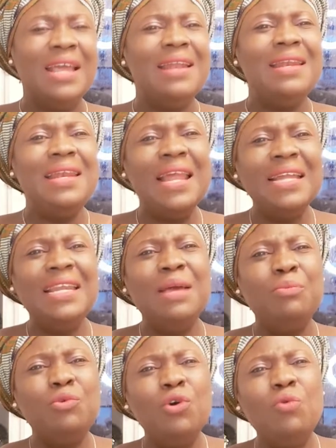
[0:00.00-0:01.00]
Let
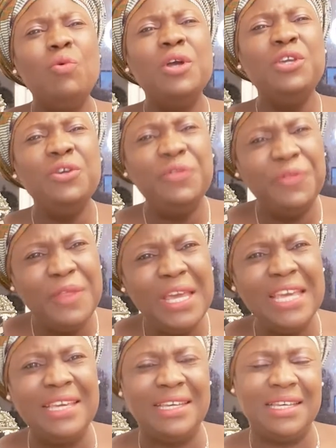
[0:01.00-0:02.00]
them know what you
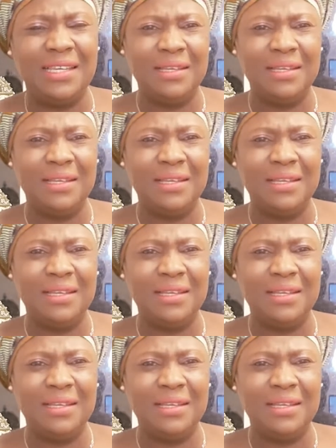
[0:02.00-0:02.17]
think.